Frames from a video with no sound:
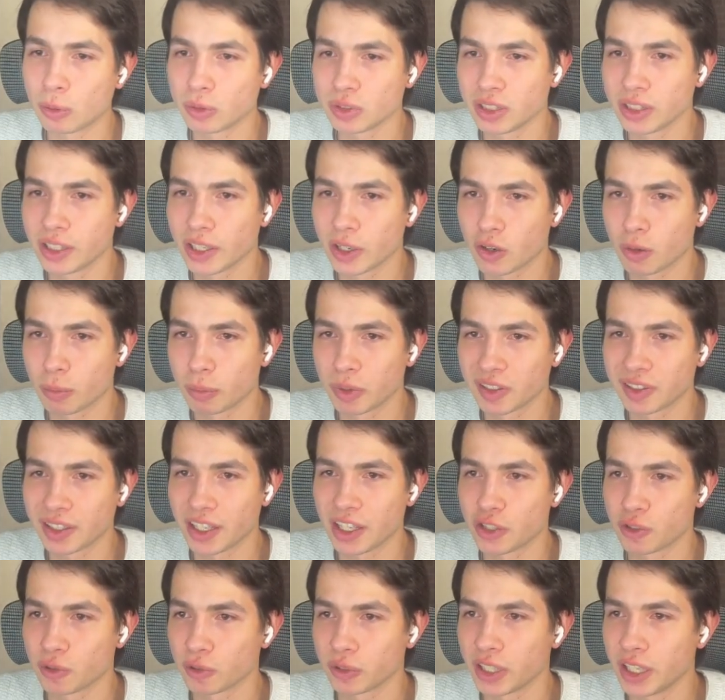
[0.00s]
see the
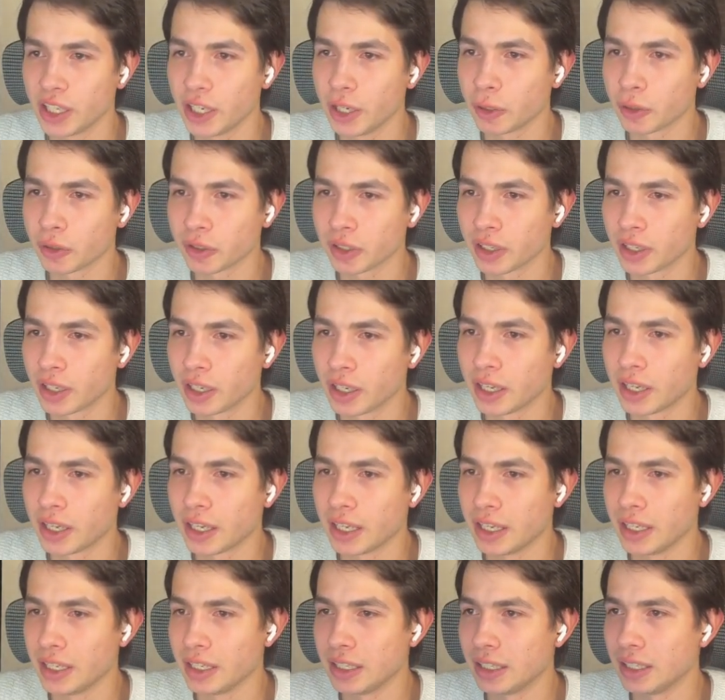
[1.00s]
conversation here
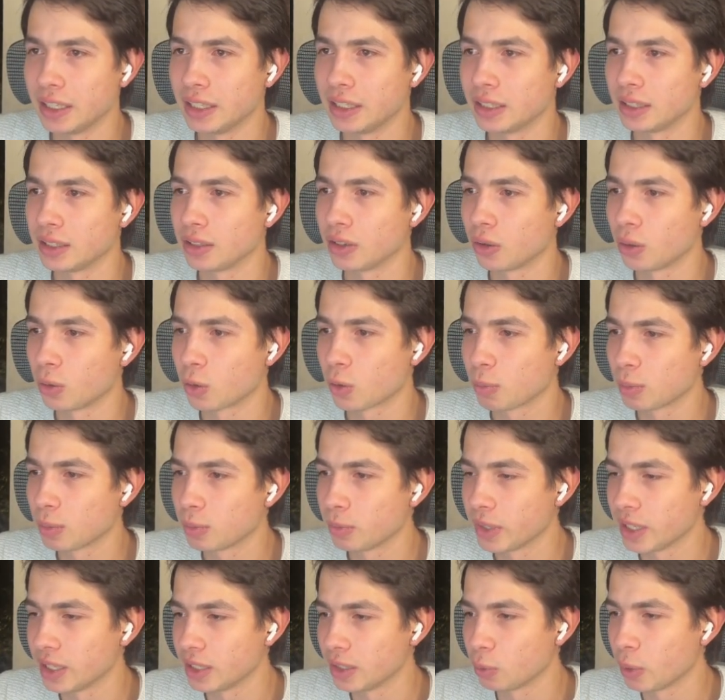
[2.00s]
in
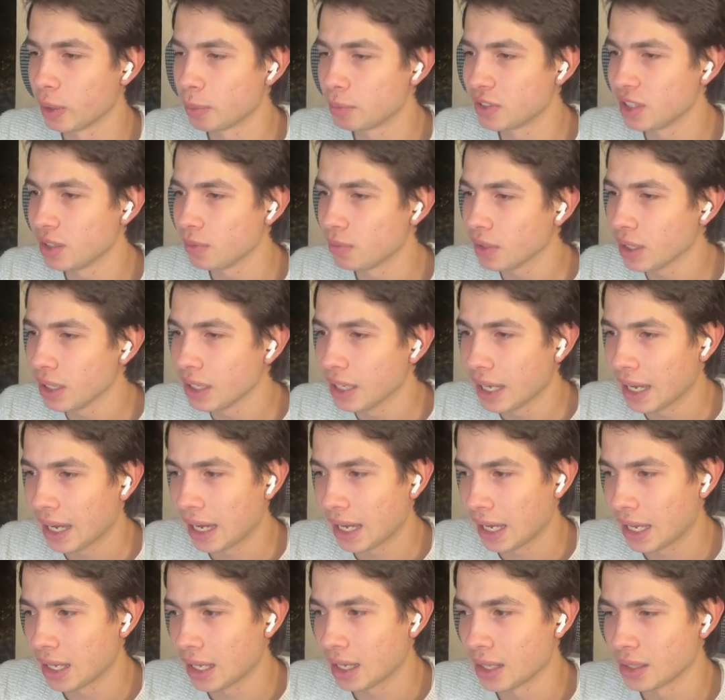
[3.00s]
Wipsy,
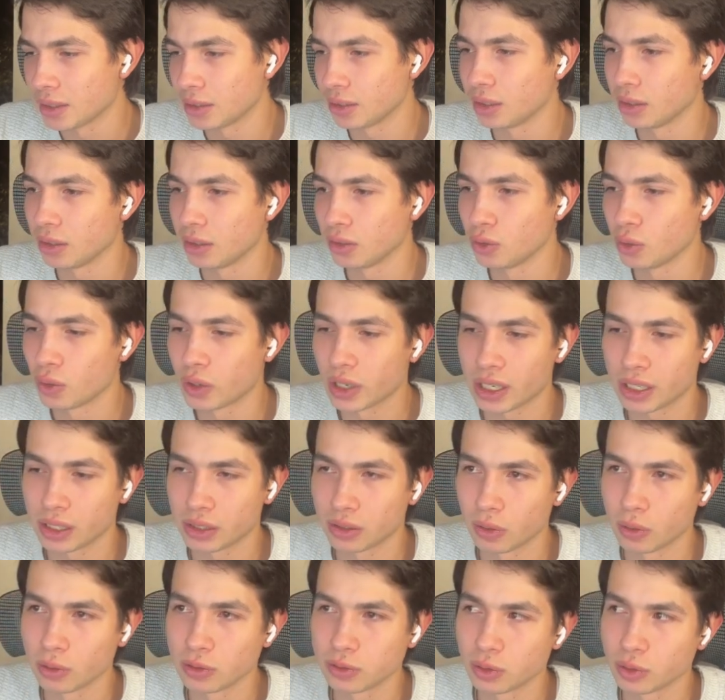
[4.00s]
and you can
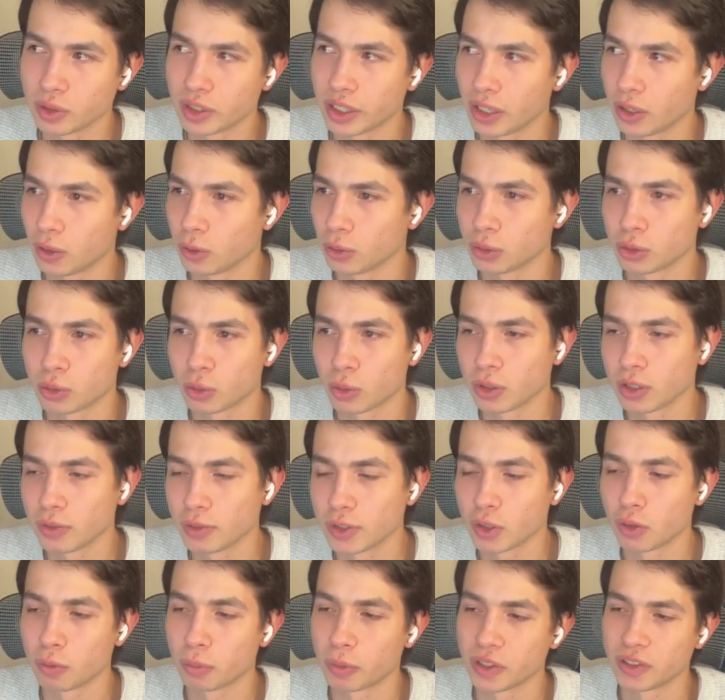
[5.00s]
also take control of
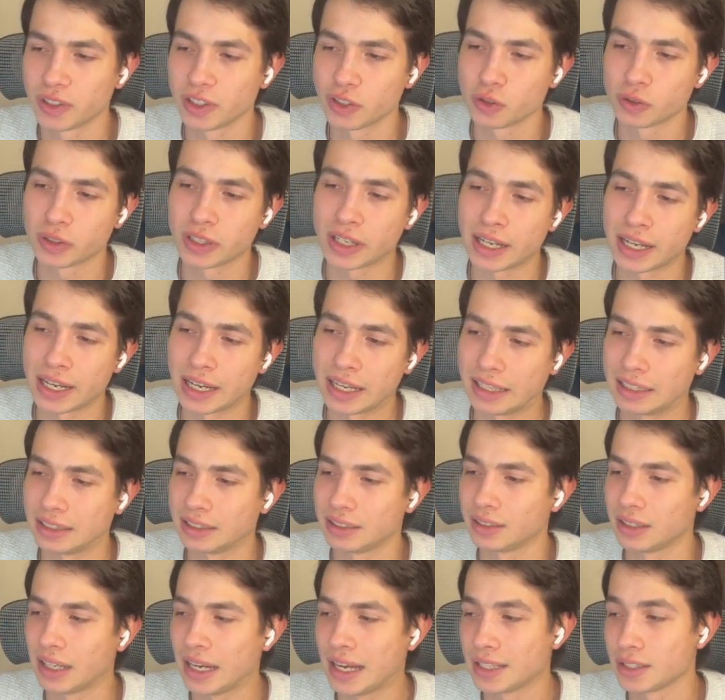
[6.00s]
the conversation and
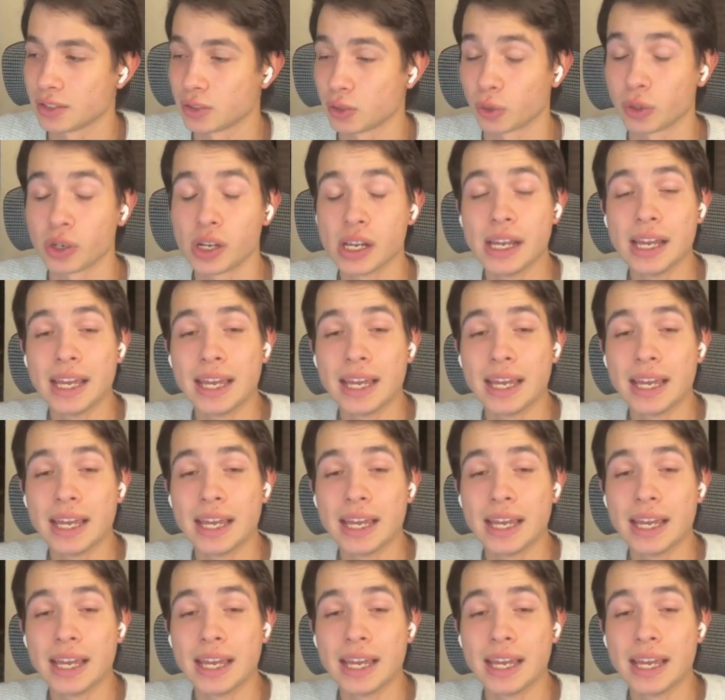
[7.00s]
answer.